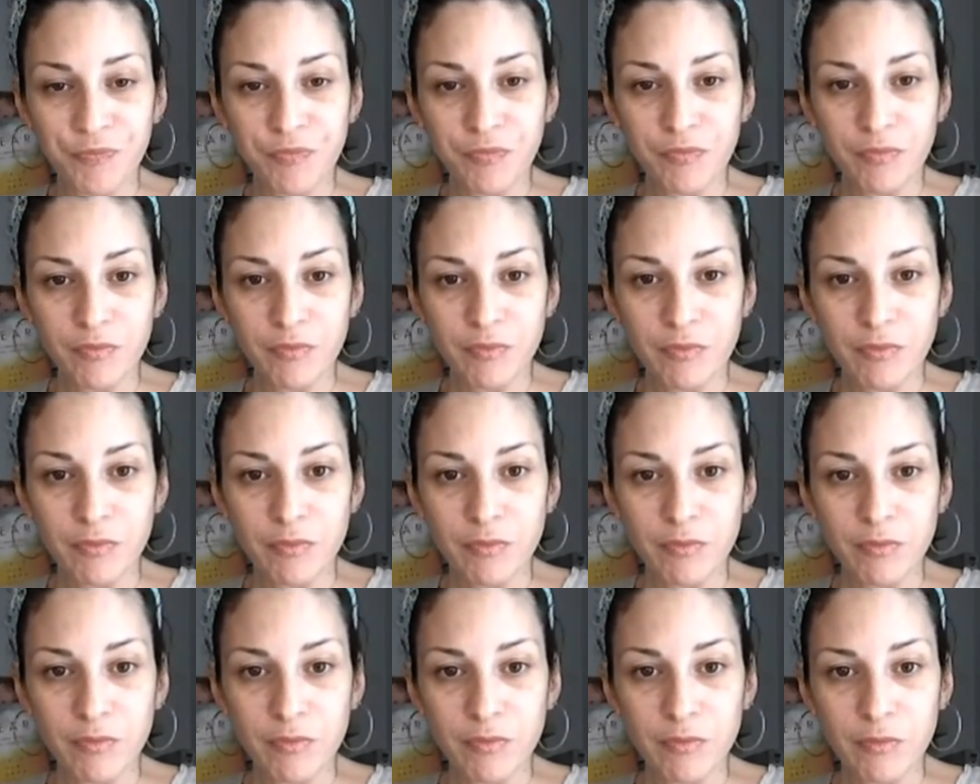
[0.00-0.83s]

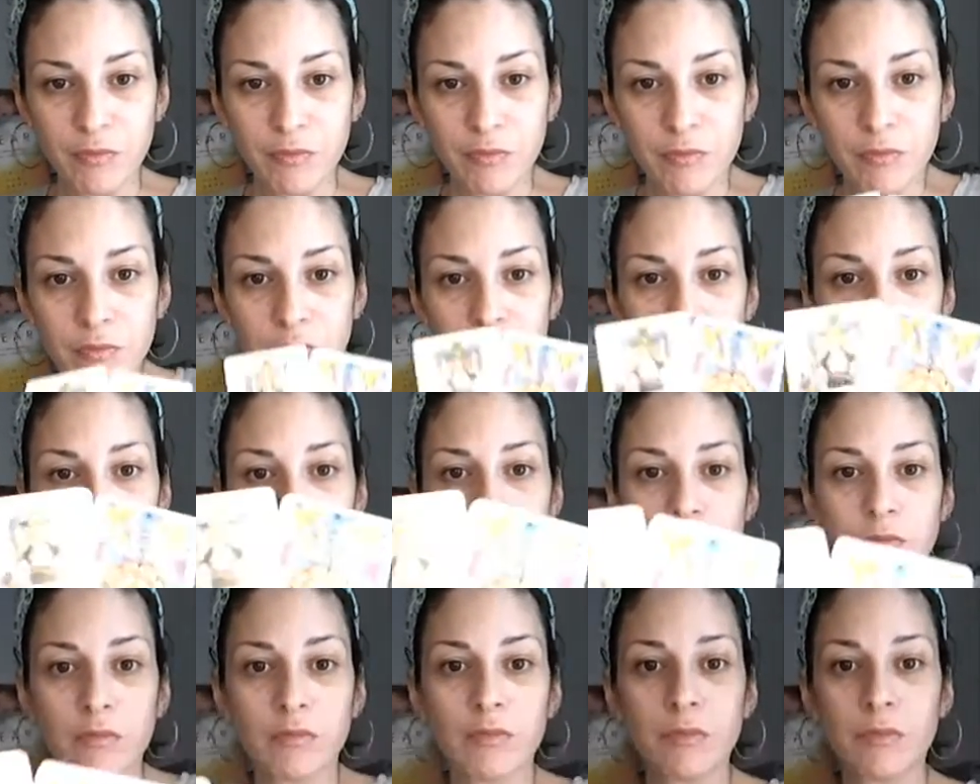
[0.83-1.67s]

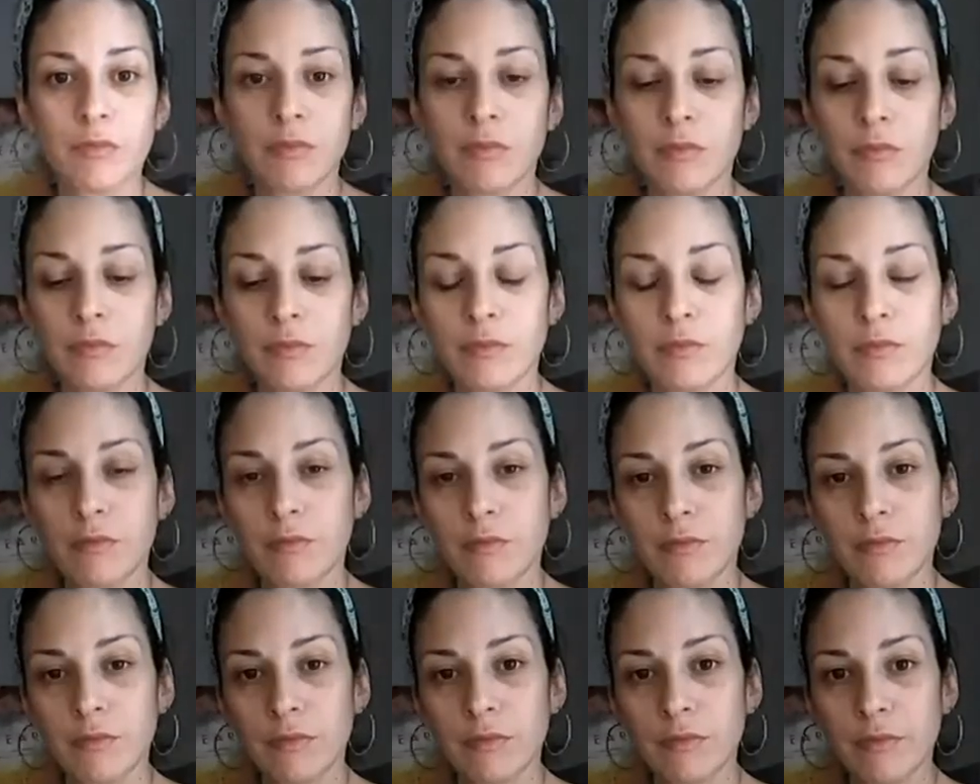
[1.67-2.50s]

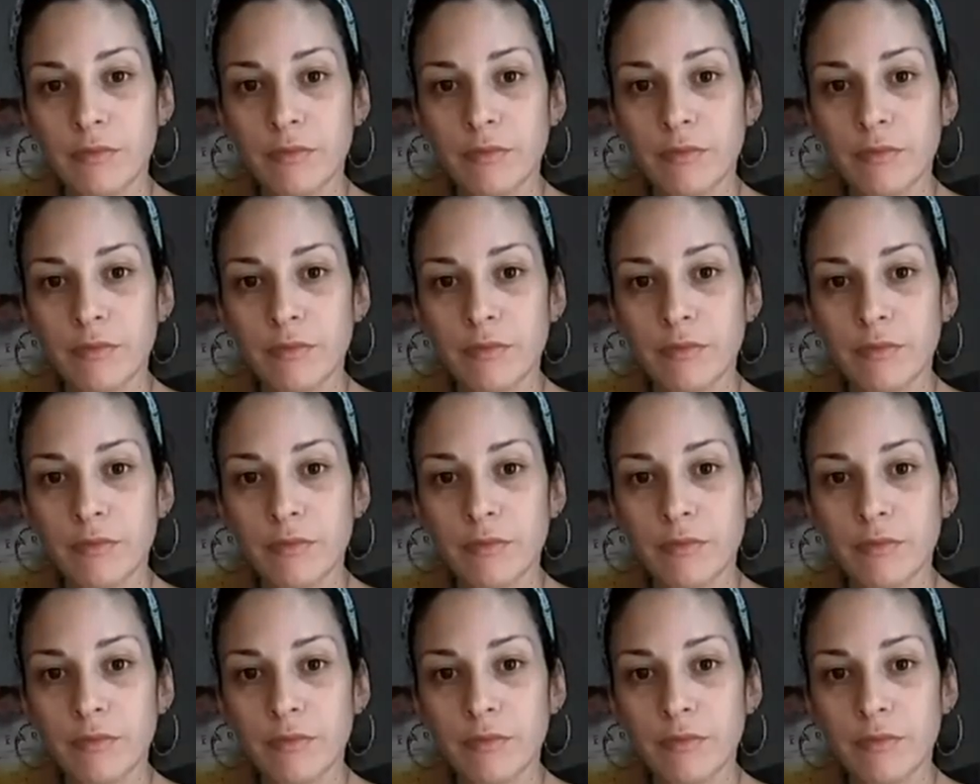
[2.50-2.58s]
[no speech]